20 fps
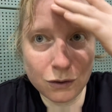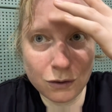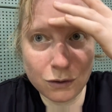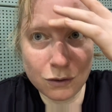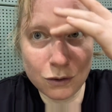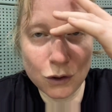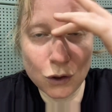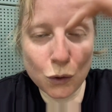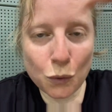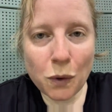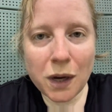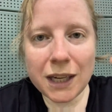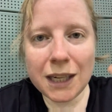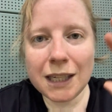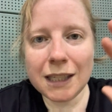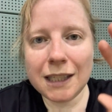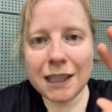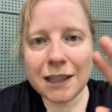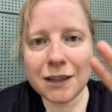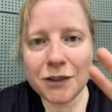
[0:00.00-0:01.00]

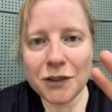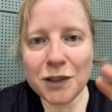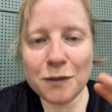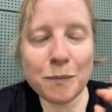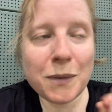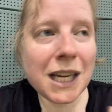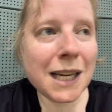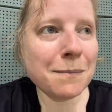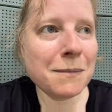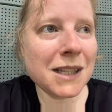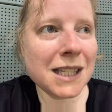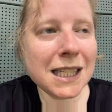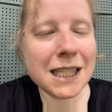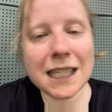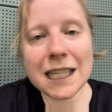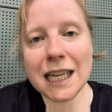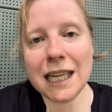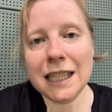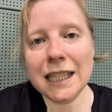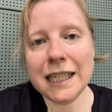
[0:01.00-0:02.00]
sweating tears of badminton
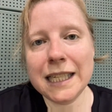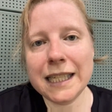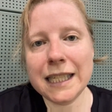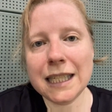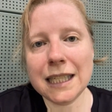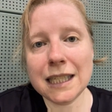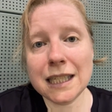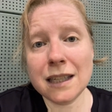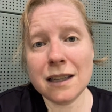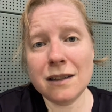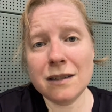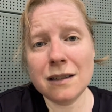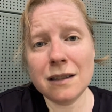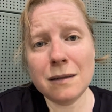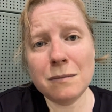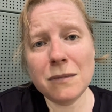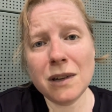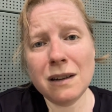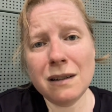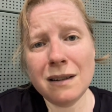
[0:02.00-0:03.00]
sadness? It's because
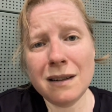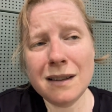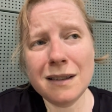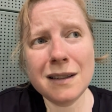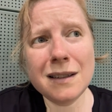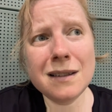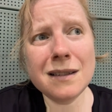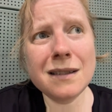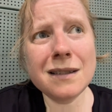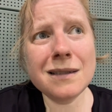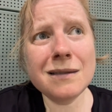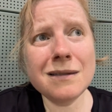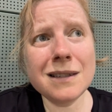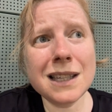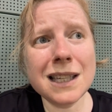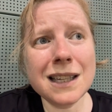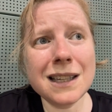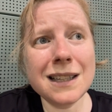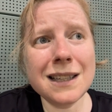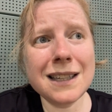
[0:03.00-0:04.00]
I'm all alone
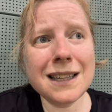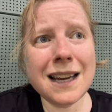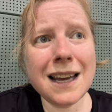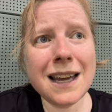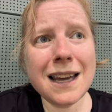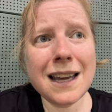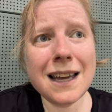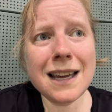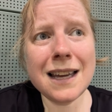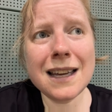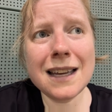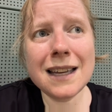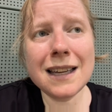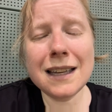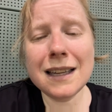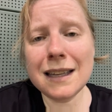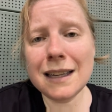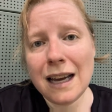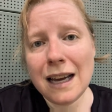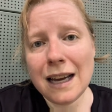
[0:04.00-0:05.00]

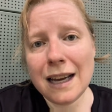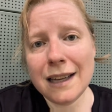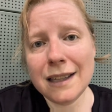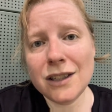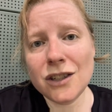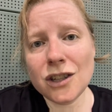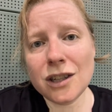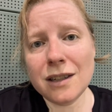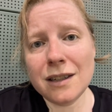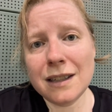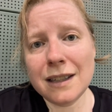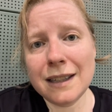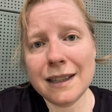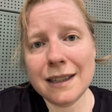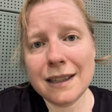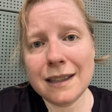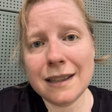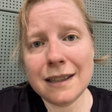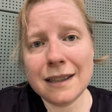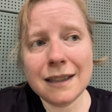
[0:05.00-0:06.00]
today. Aja
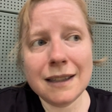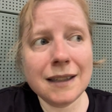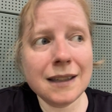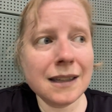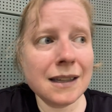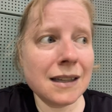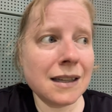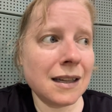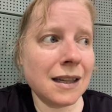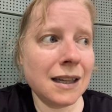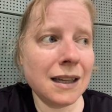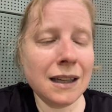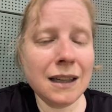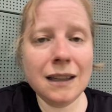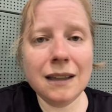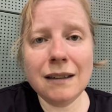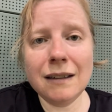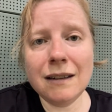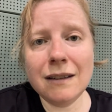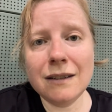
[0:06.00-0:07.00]
is
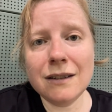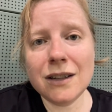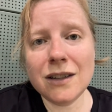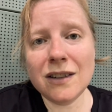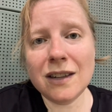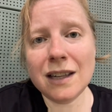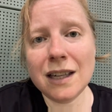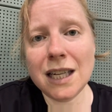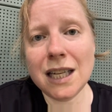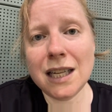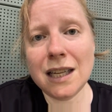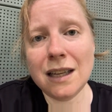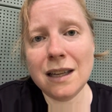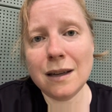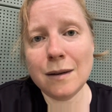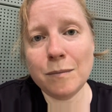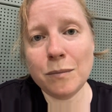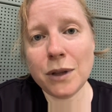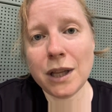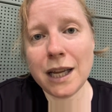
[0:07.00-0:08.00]
in another city
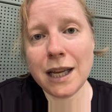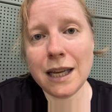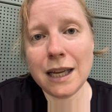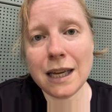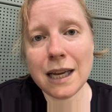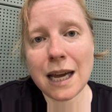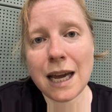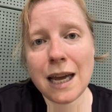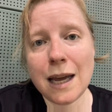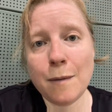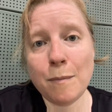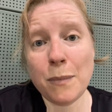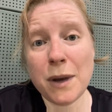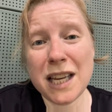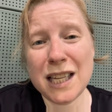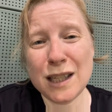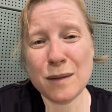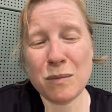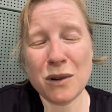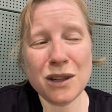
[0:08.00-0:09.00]
playing a
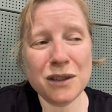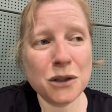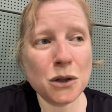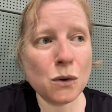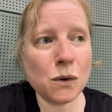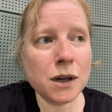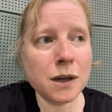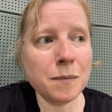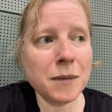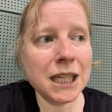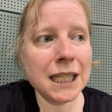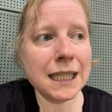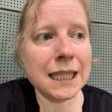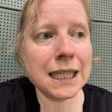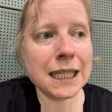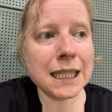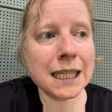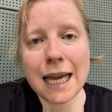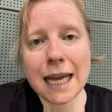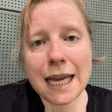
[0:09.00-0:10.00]
baseball tournament,
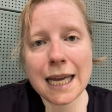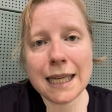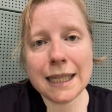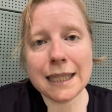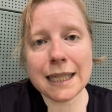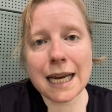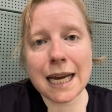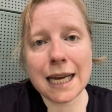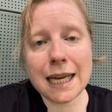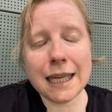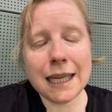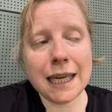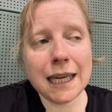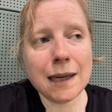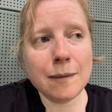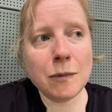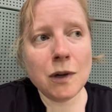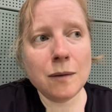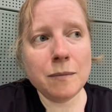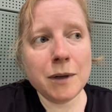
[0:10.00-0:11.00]
and I
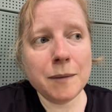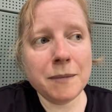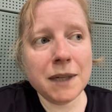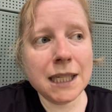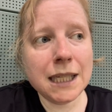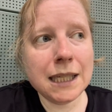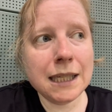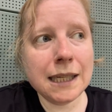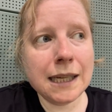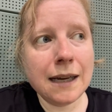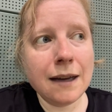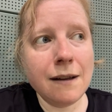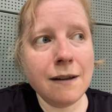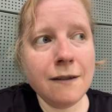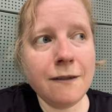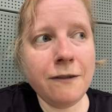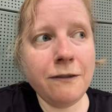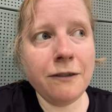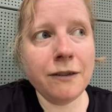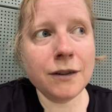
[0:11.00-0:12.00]
came all by
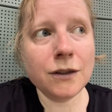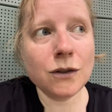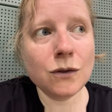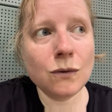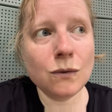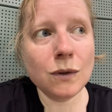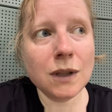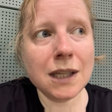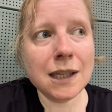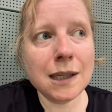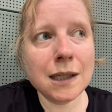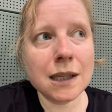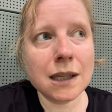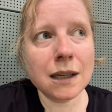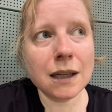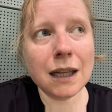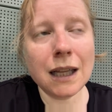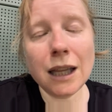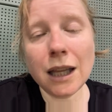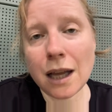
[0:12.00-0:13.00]
myself to this
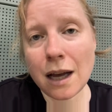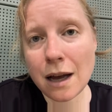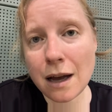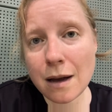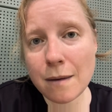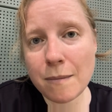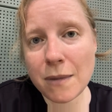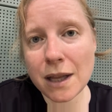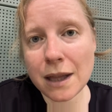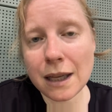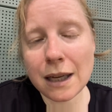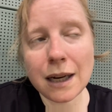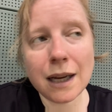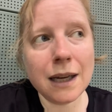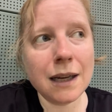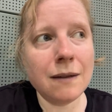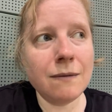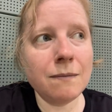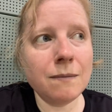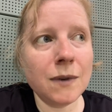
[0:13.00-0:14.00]
club that I
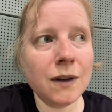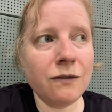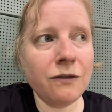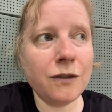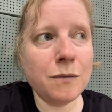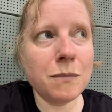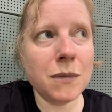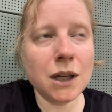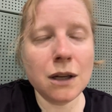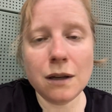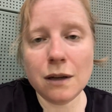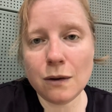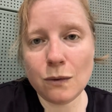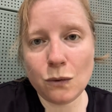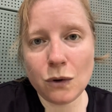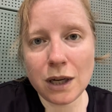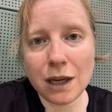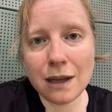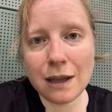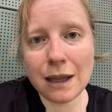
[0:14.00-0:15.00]
am familiar
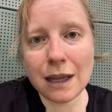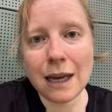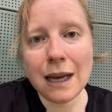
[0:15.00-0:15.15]
with,